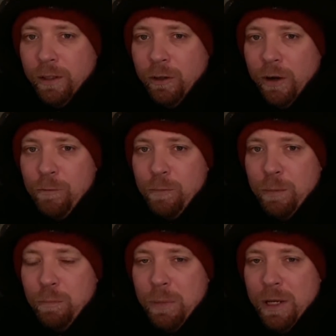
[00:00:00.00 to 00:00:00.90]
There have
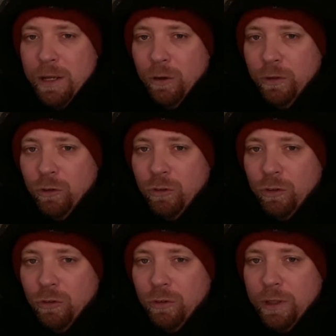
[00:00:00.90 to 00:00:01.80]
been many
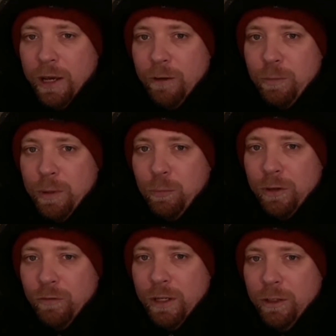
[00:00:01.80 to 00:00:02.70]
illnesses that have been
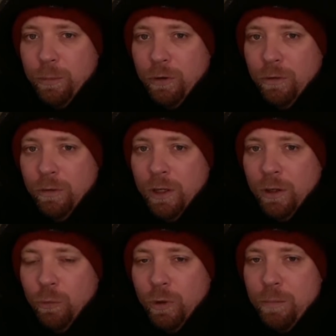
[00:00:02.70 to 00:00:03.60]
preventable
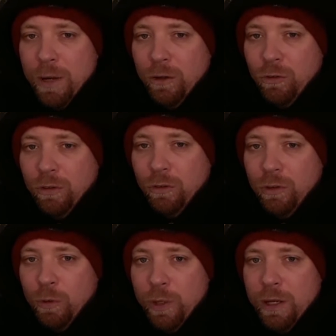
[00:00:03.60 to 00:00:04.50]
with
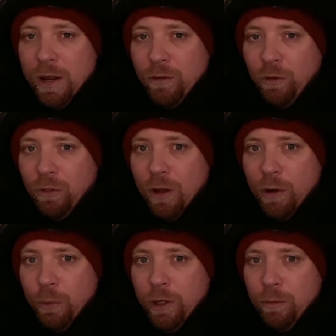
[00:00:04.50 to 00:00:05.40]
medicines that we never
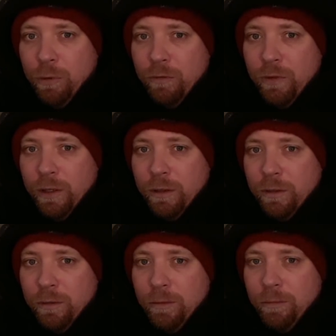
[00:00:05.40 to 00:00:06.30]
thought we could prevent.
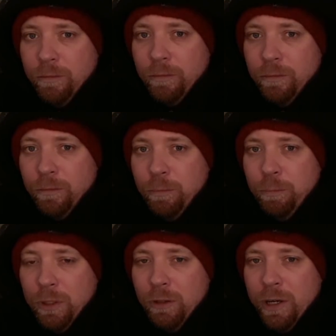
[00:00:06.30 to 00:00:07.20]

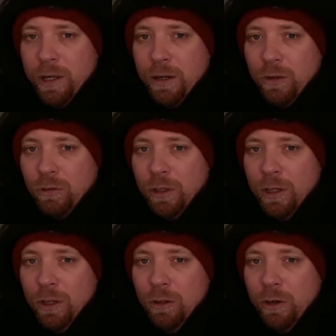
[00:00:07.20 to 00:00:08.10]
But look at
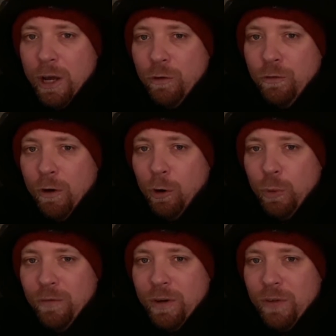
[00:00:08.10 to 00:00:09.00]
us. Look how far
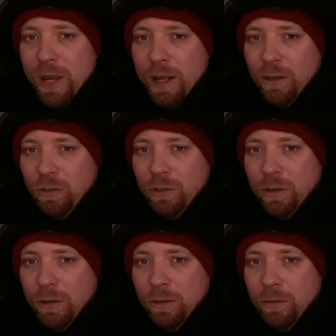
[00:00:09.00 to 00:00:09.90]
we've
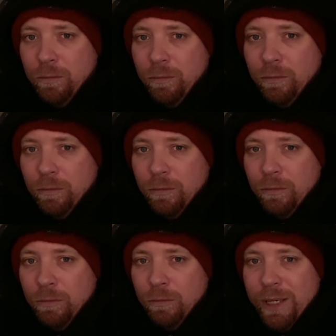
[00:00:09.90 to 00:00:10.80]
advanced.
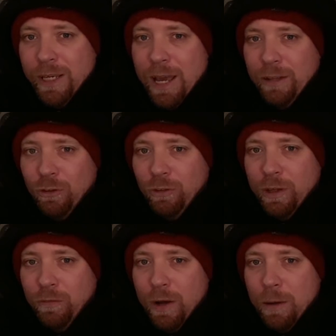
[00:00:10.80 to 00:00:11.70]
We can't just
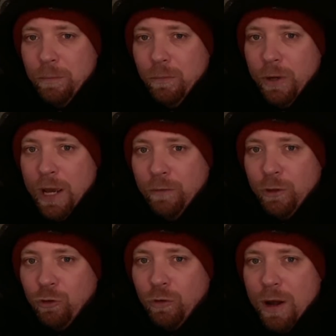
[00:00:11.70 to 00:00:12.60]
give up. We have
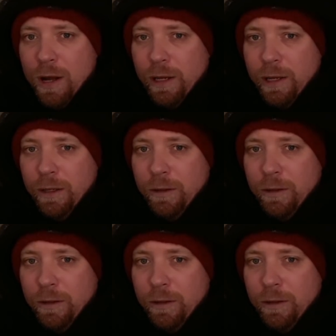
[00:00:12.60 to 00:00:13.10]
to try.